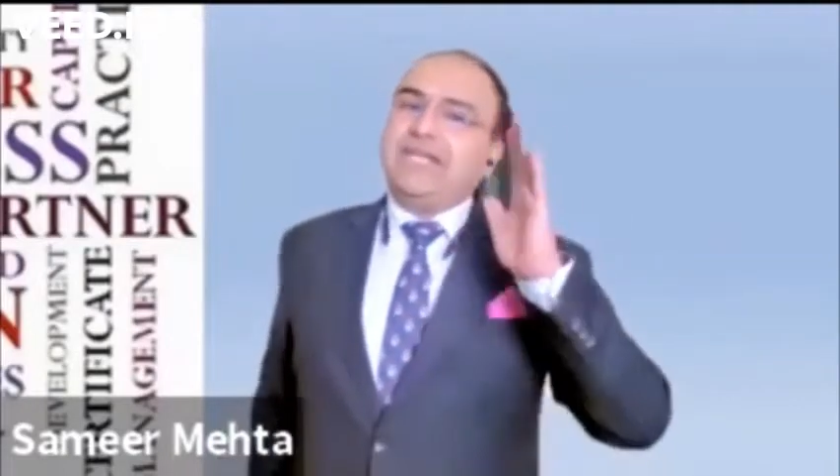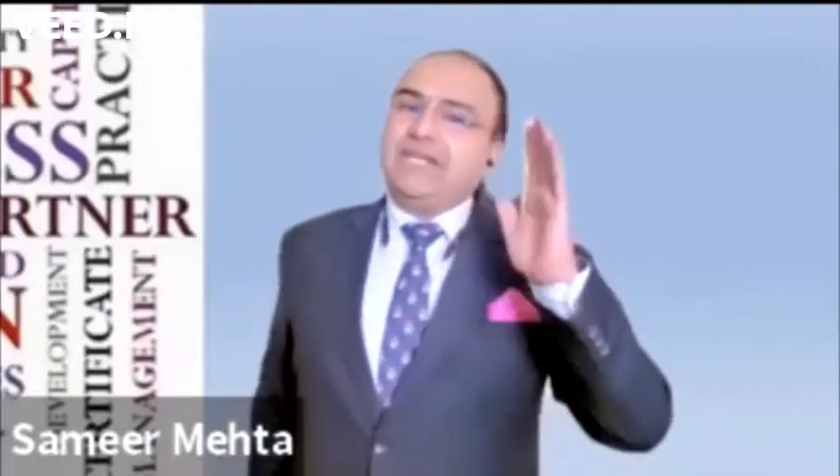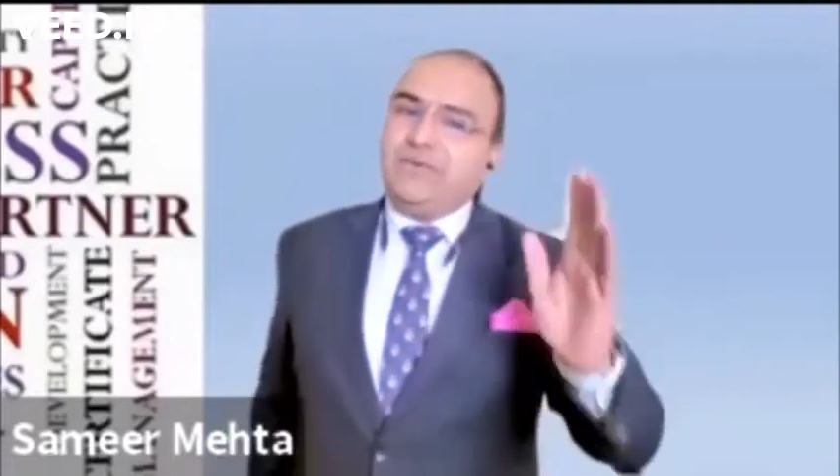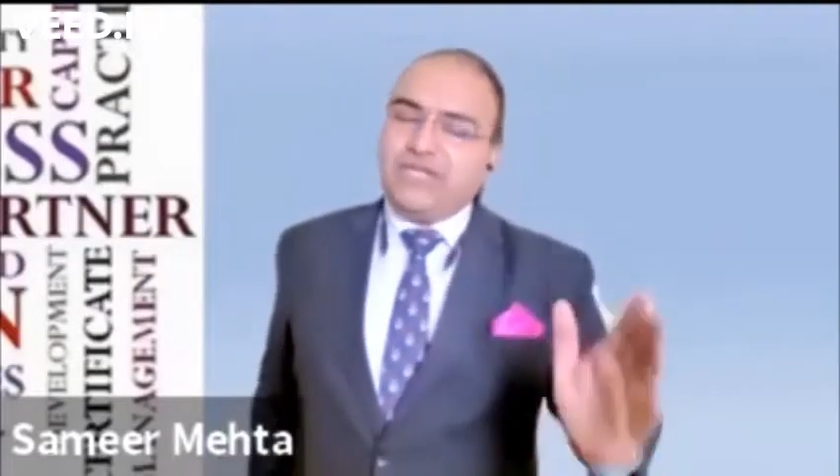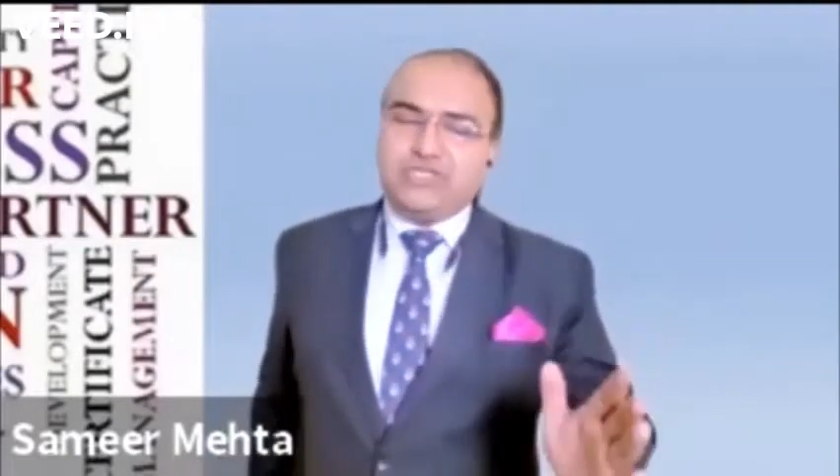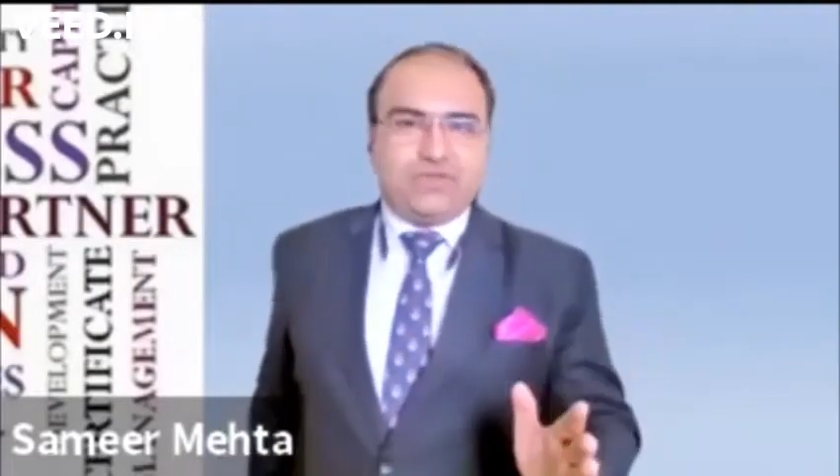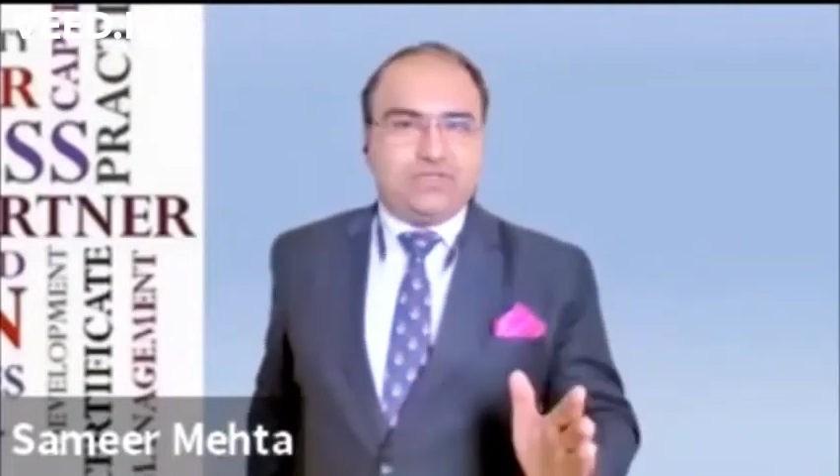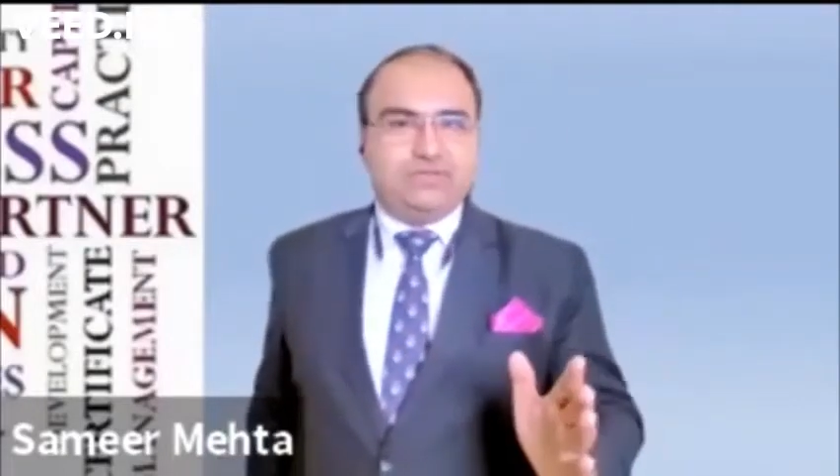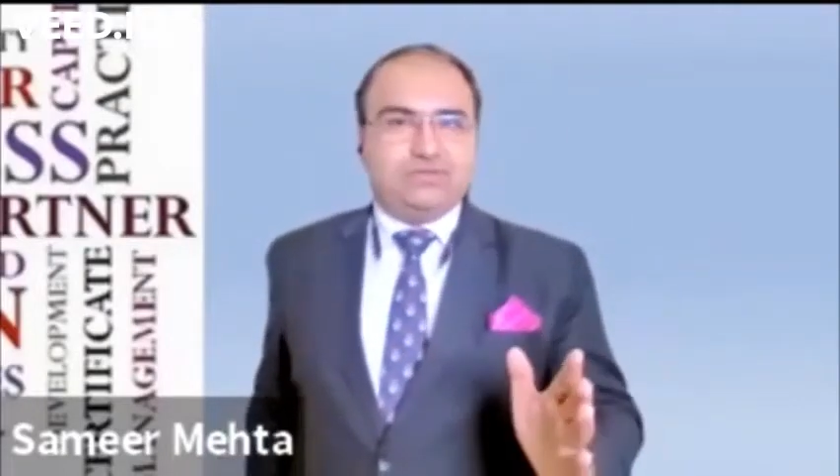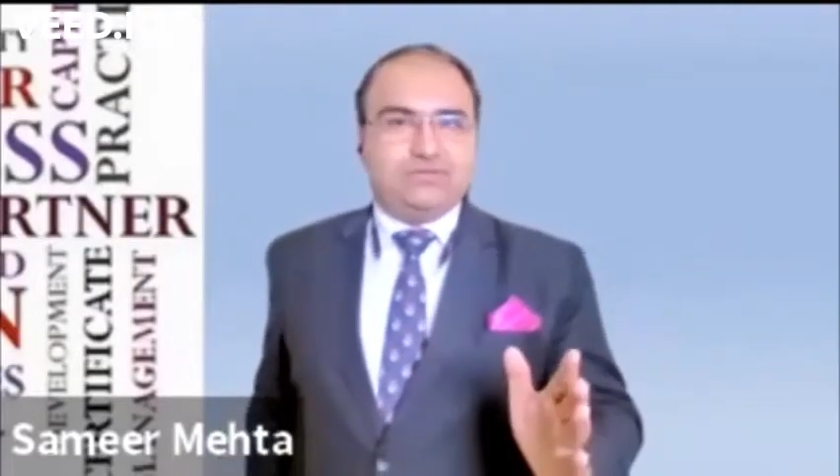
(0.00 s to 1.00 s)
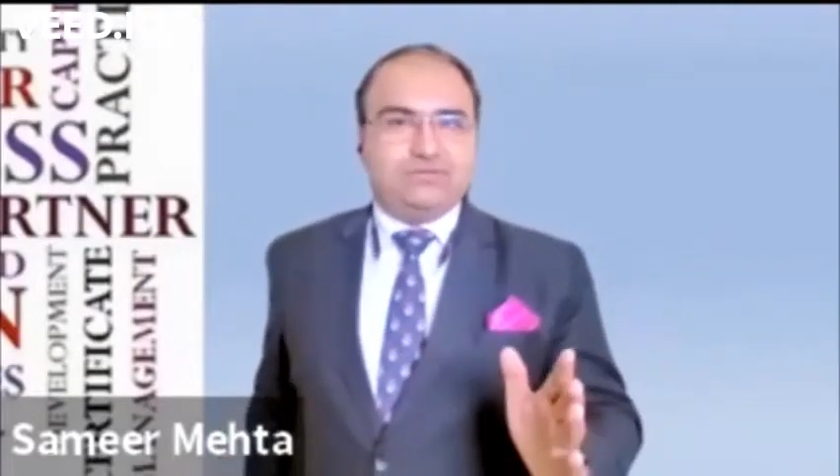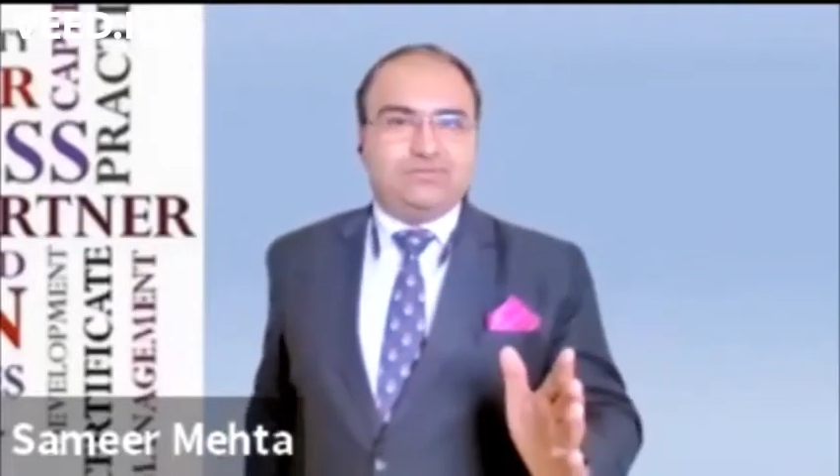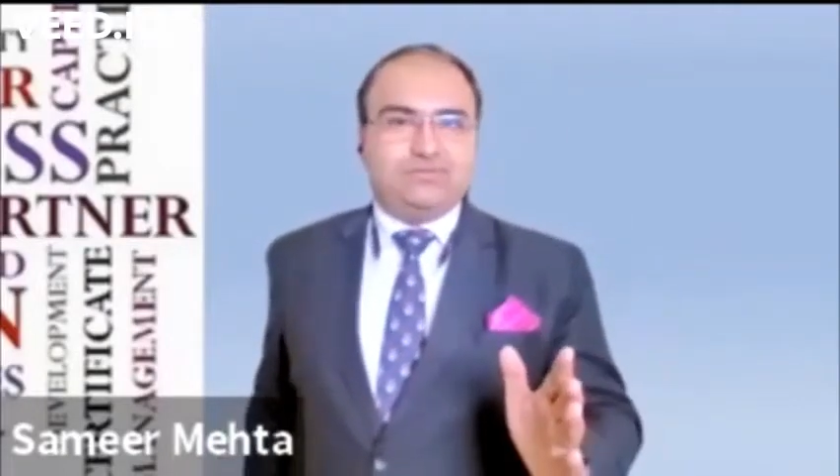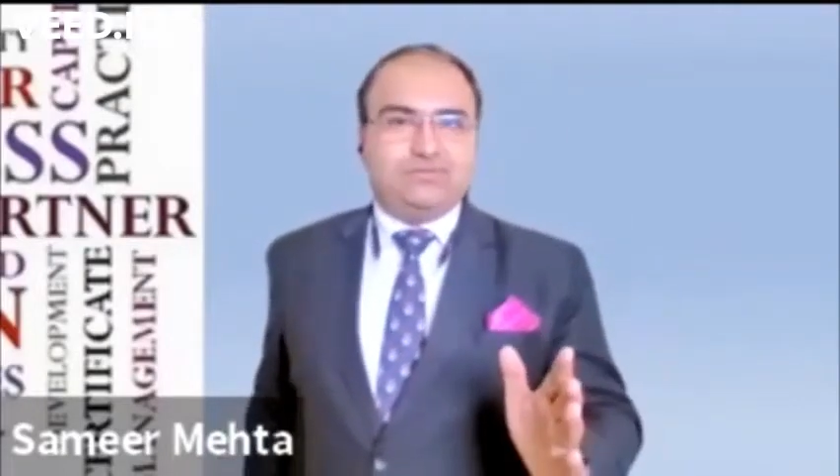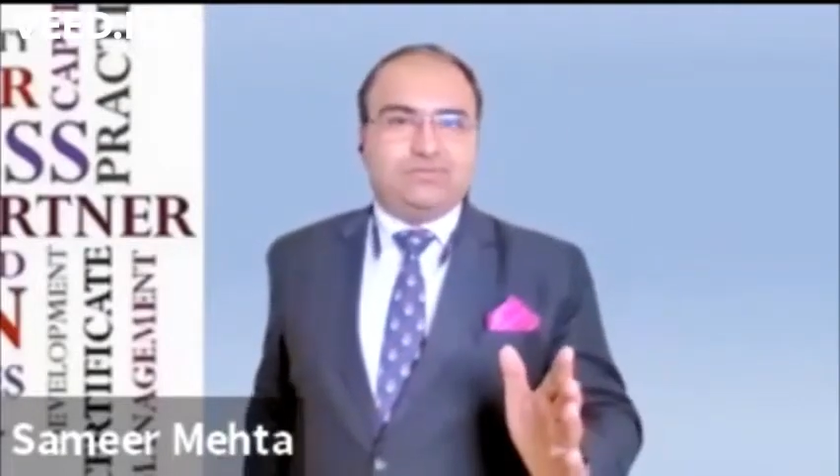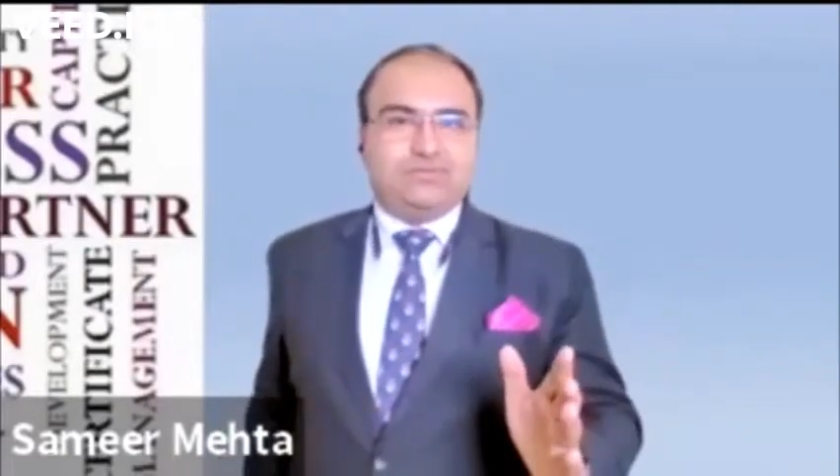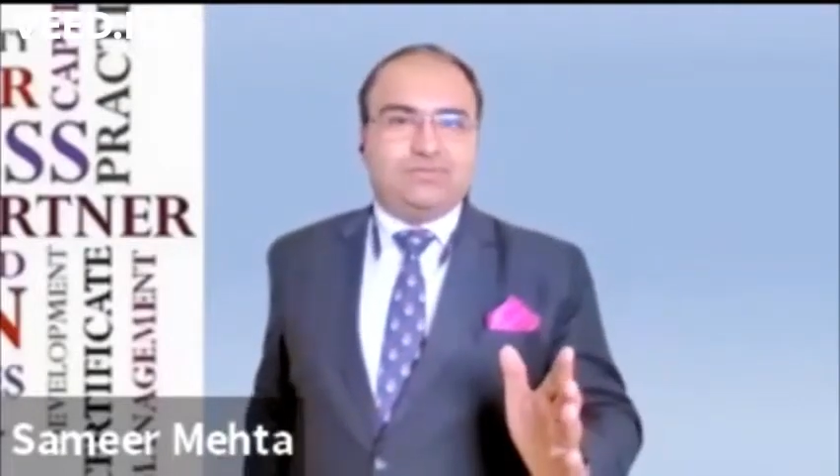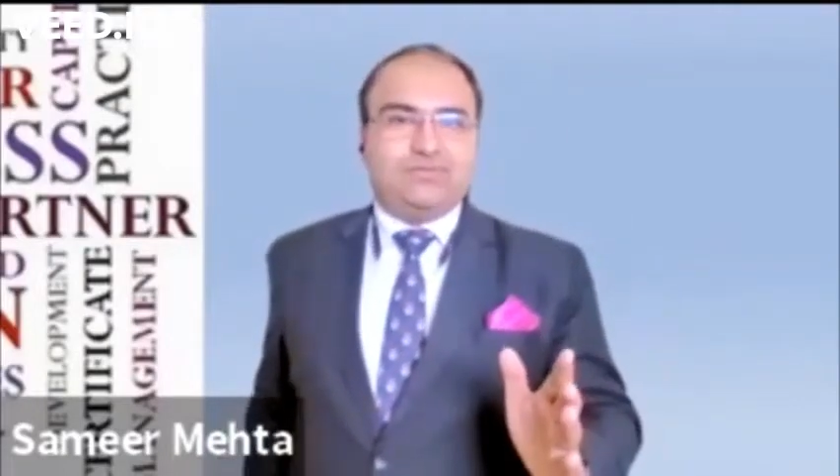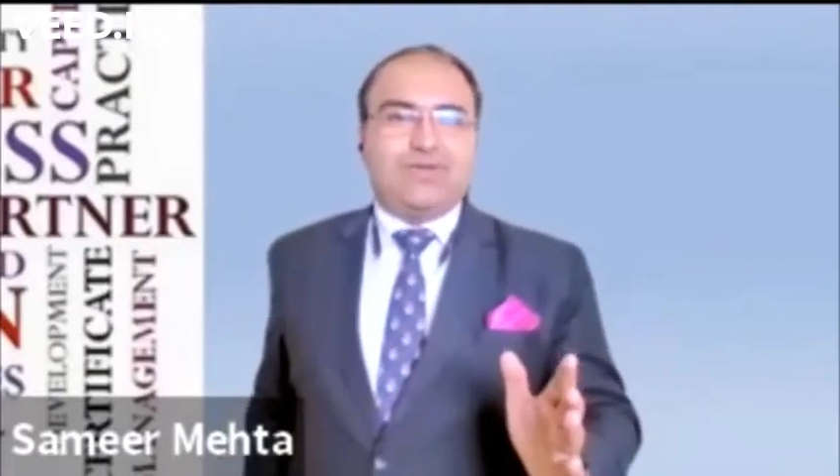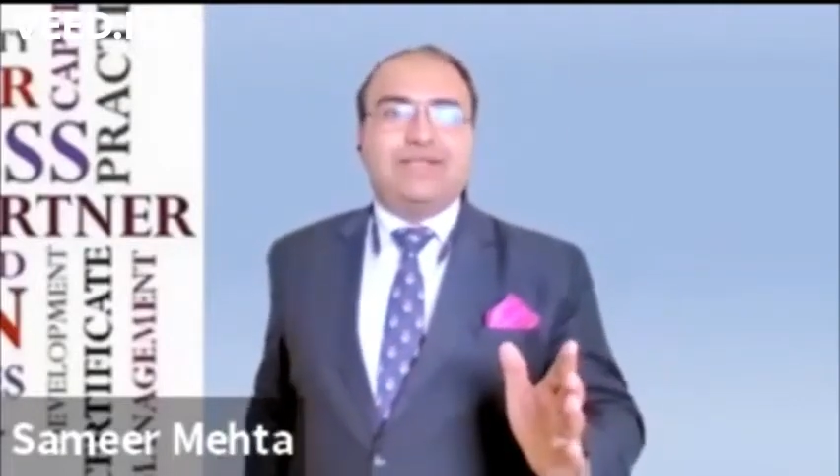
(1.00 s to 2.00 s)
individual
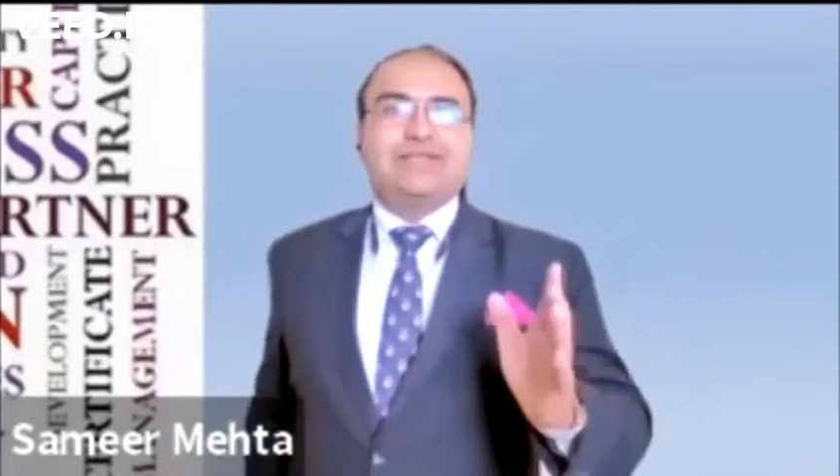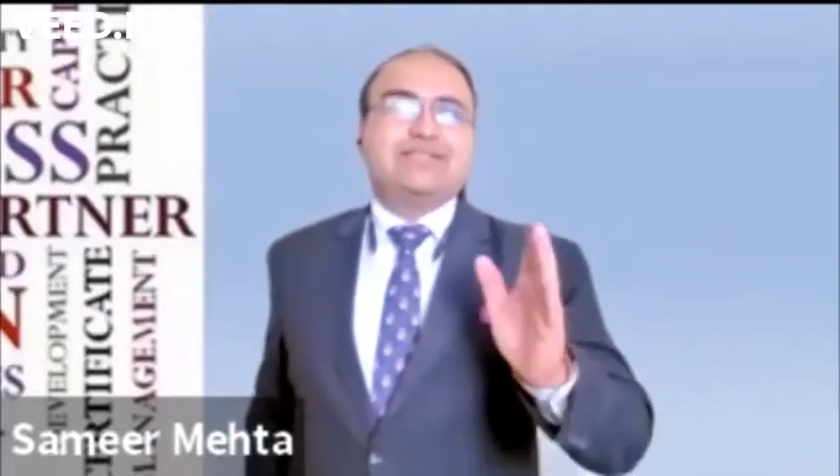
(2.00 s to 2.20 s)
and